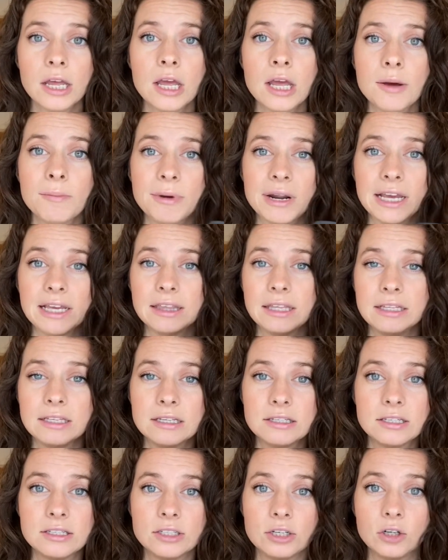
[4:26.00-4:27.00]
But I think
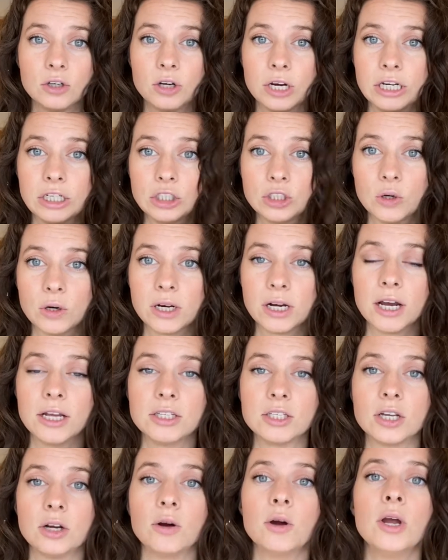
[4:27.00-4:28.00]
this is a great shortcut.
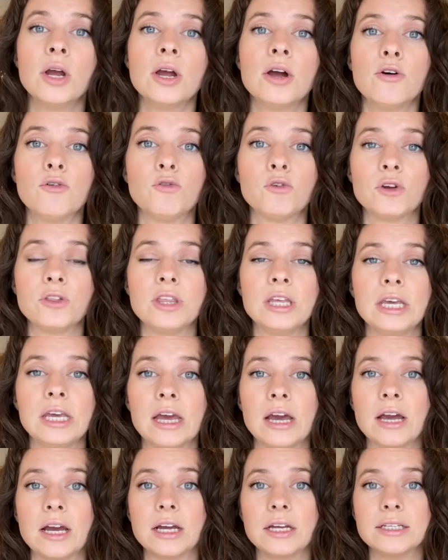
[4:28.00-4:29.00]
So for
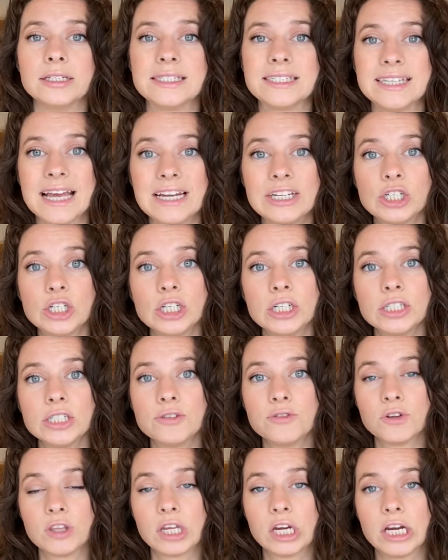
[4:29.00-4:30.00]
the centers,
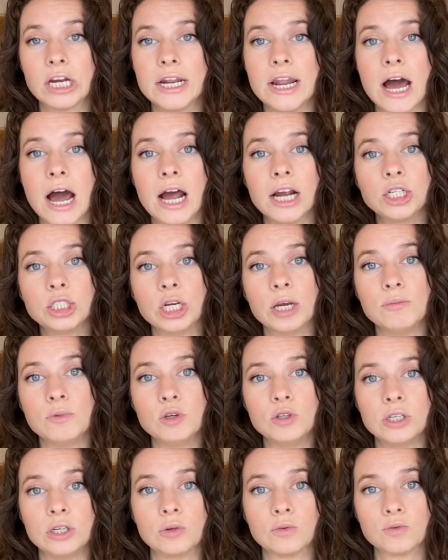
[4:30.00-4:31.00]
for the ganache, I'm
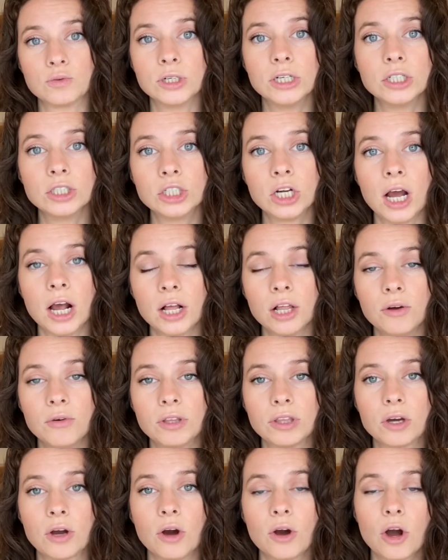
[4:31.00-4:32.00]
using real chocolate
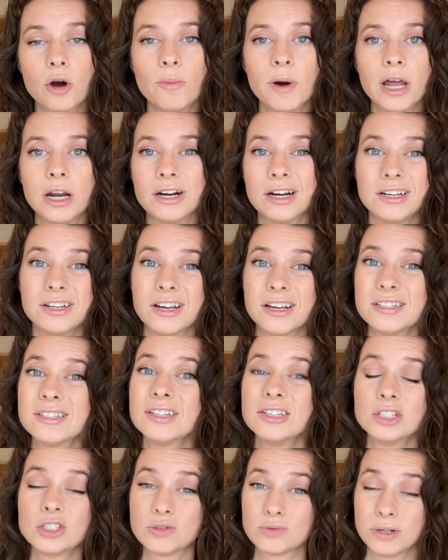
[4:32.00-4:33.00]
with cocoa butter, and you guys can
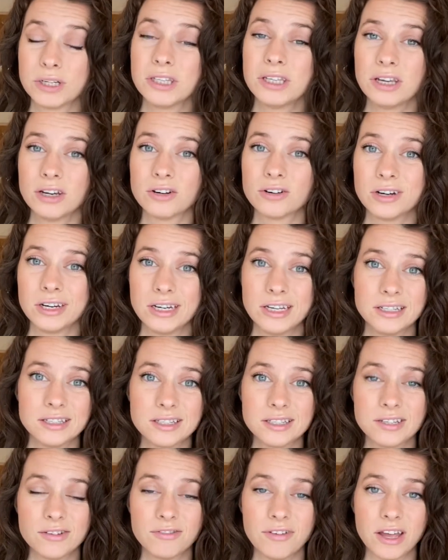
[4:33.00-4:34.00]
just read the ingredients
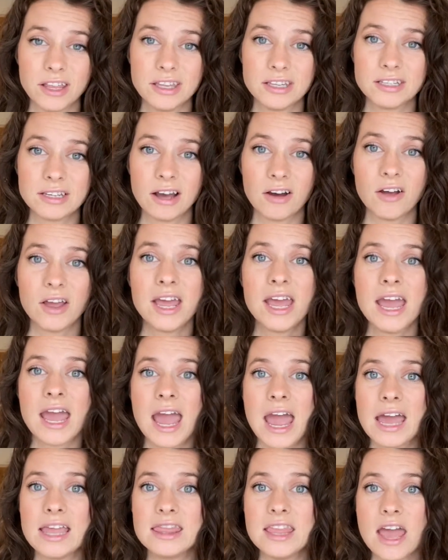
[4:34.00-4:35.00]
to find this out.
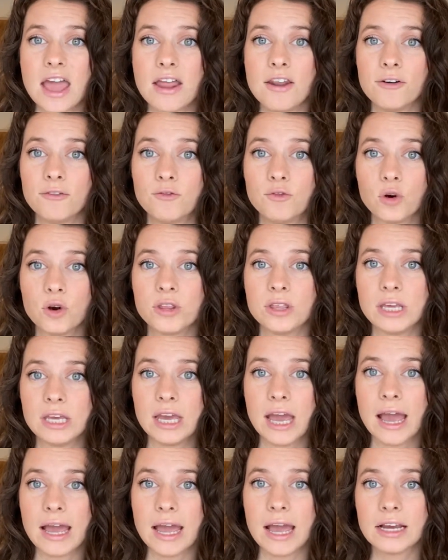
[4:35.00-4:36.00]
And then for
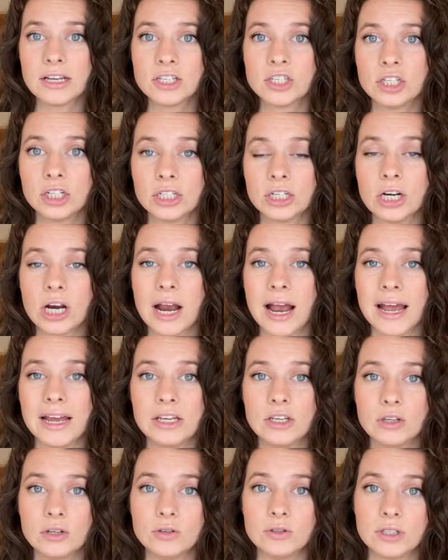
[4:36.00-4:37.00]
the exterior, I
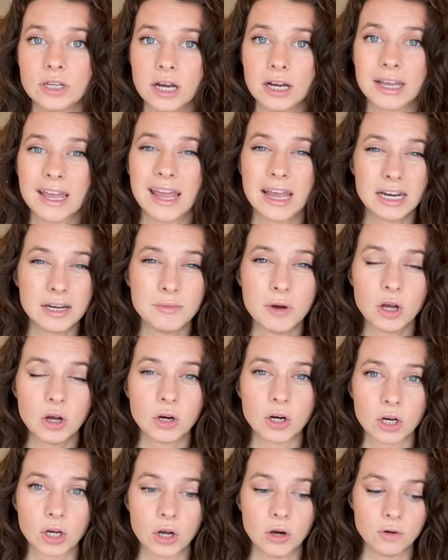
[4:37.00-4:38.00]
use a candy melt
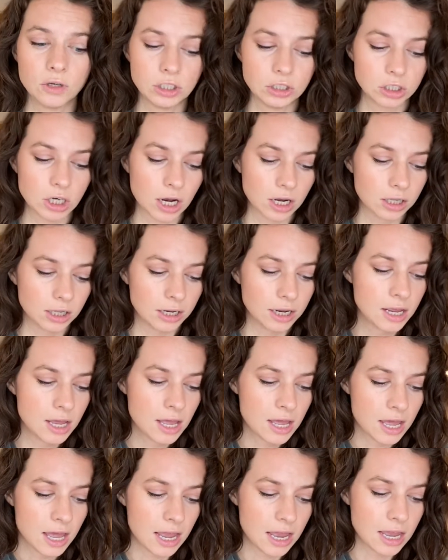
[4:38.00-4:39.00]
or a coating chocolate,
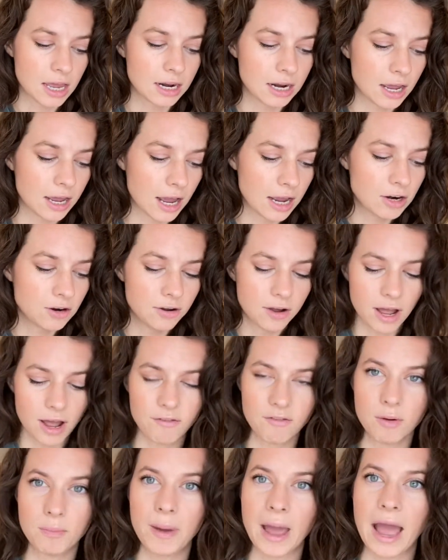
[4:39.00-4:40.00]
and I don't have
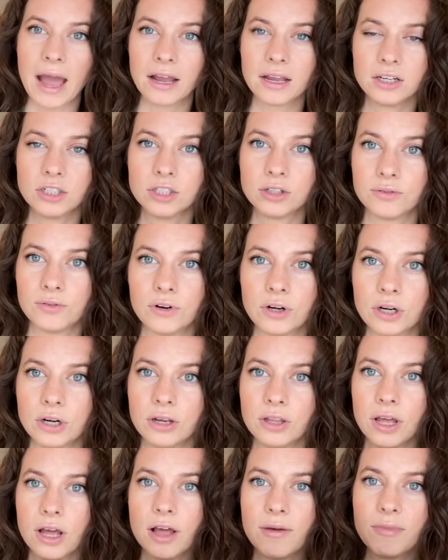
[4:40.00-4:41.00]
a package for
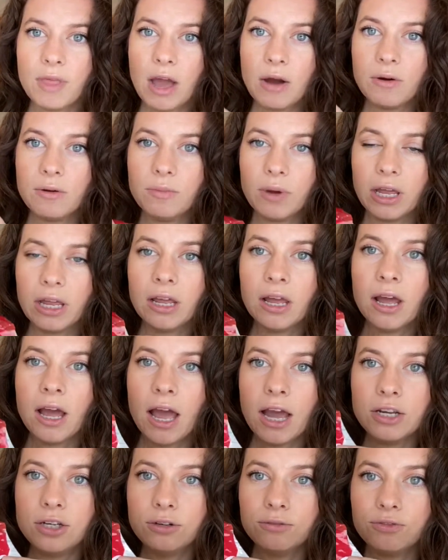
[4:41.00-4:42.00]
that one, but
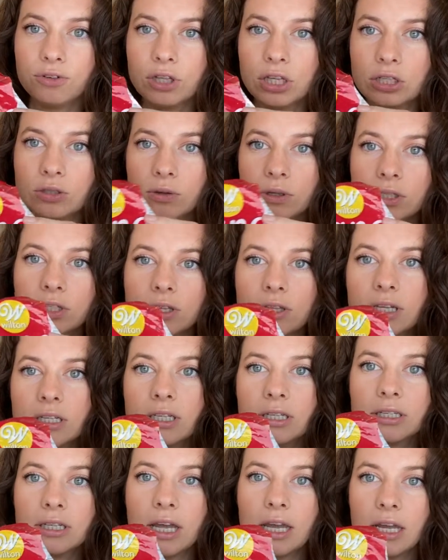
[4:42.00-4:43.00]
I do for this one. So this
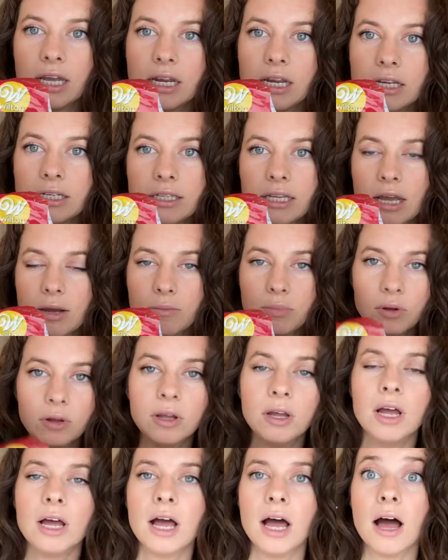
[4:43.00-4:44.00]
is like an example
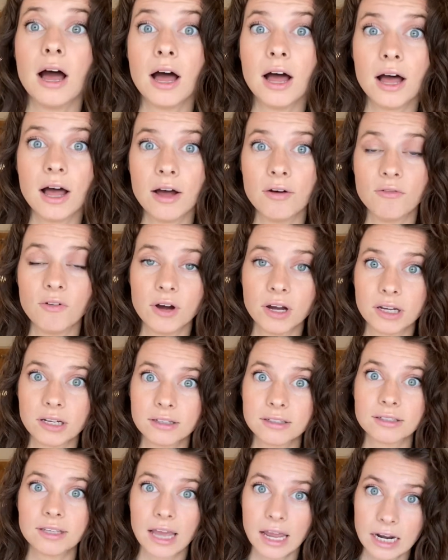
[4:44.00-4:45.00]
of
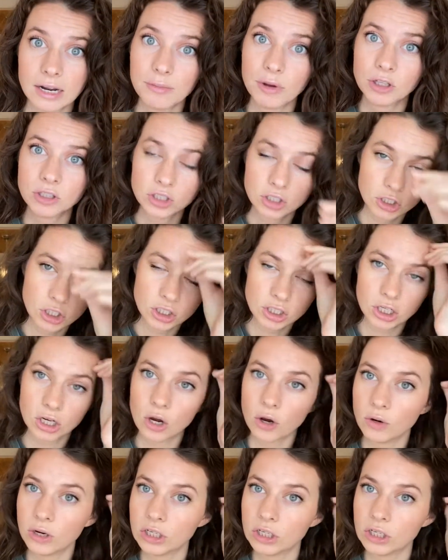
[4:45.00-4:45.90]
candy melts, just a coating